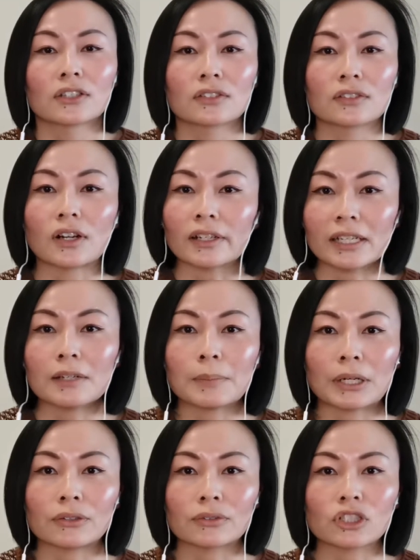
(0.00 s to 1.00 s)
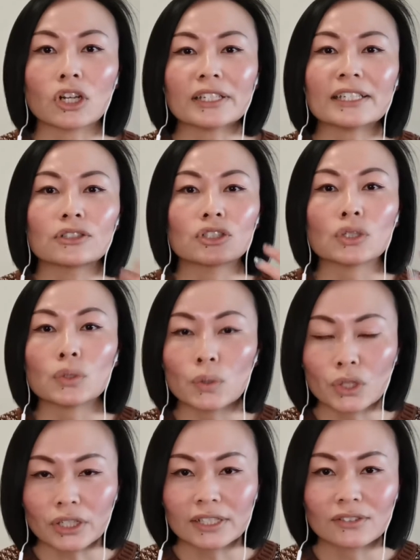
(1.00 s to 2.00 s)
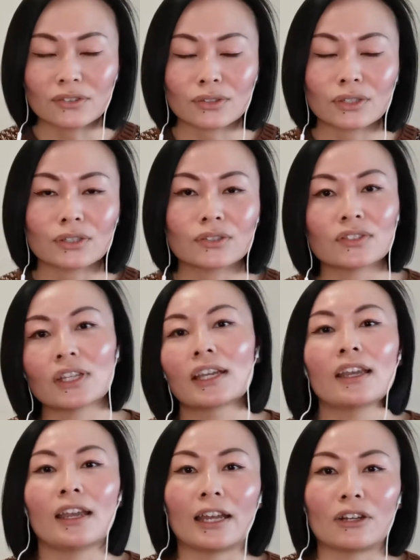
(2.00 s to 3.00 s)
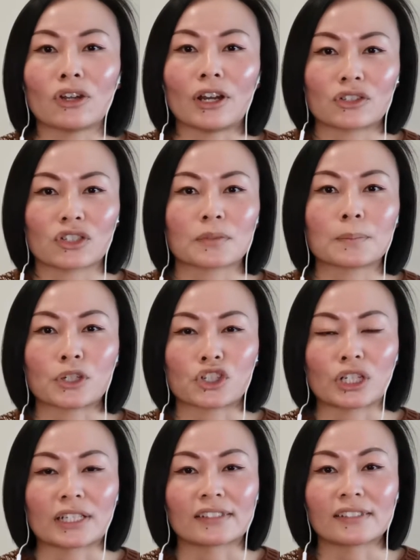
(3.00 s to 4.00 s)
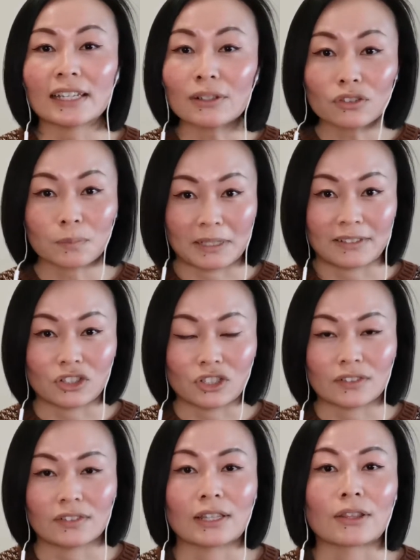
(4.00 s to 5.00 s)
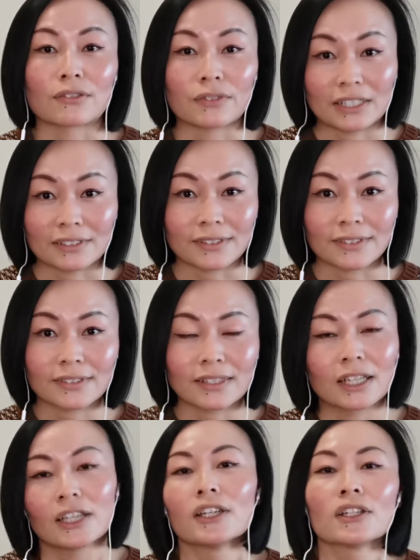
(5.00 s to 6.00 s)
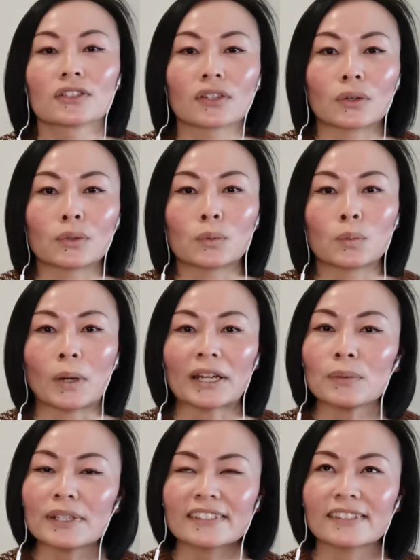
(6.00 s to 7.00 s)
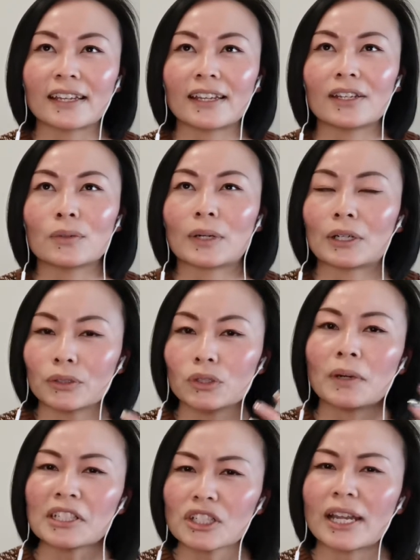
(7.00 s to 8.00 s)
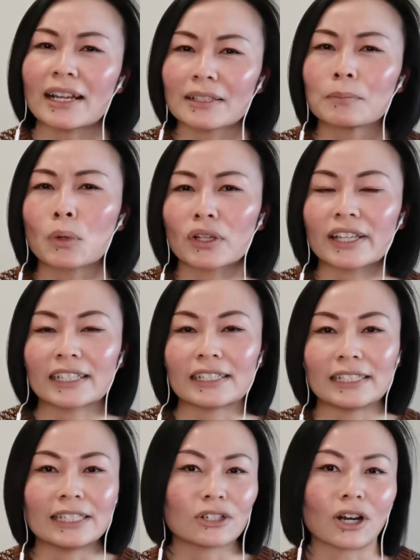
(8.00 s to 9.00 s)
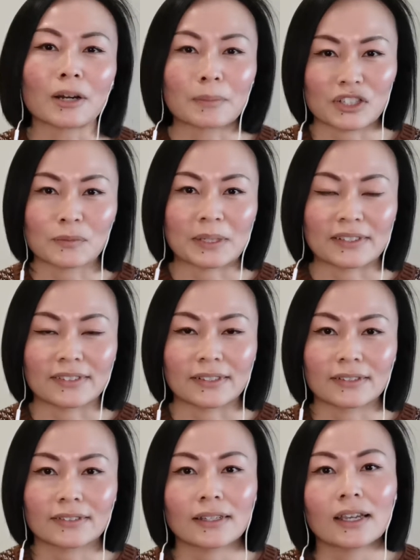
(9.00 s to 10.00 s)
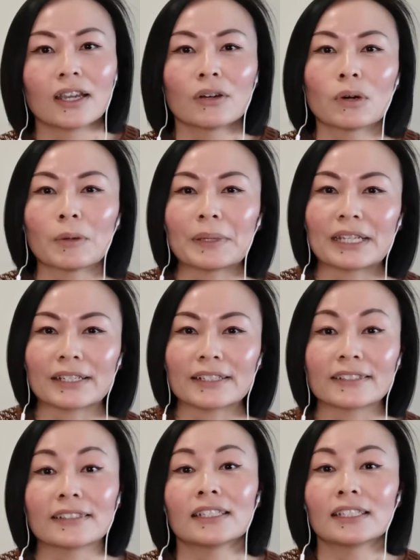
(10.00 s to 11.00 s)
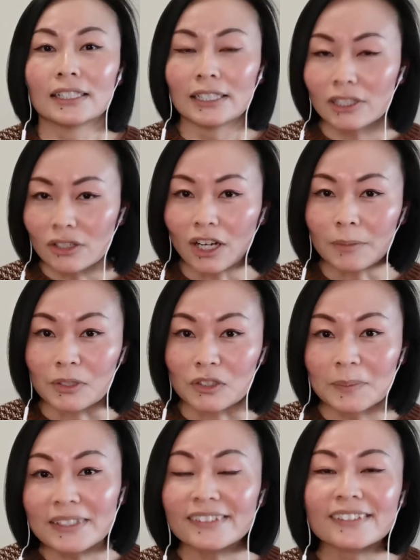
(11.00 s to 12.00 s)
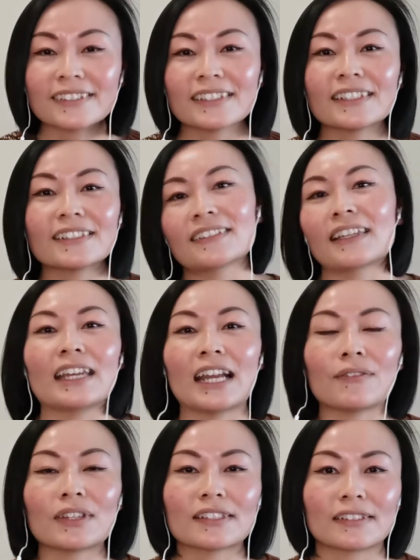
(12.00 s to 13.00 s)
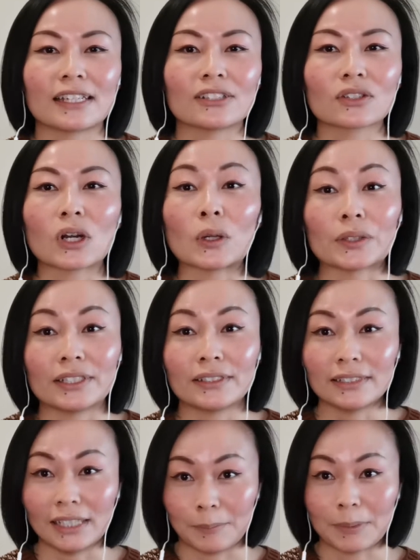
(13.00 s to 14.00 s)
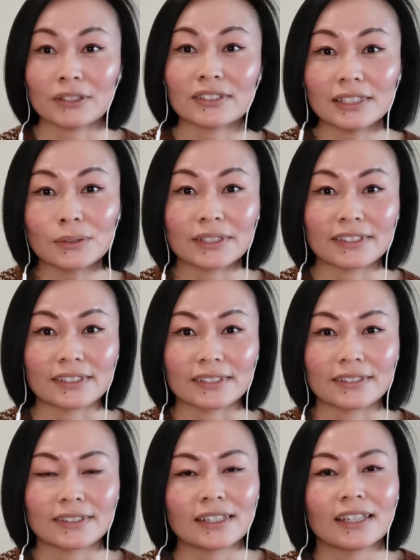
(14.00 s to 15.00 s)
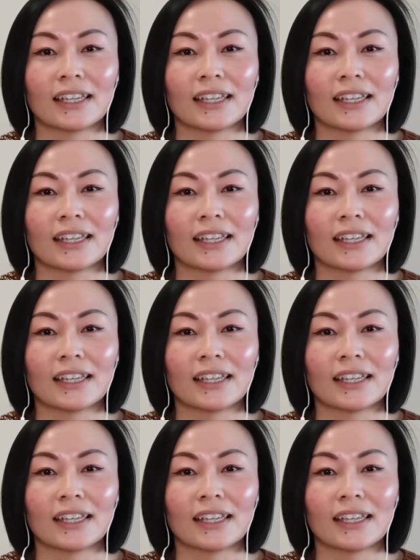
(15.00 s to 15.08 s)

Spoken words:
Talking to their concerns and not just pushing sales messages in their faces. So why do we say, well, you want to act more like an e-commerce business? Well, because e-commerce businesses, they have these things called email sequences.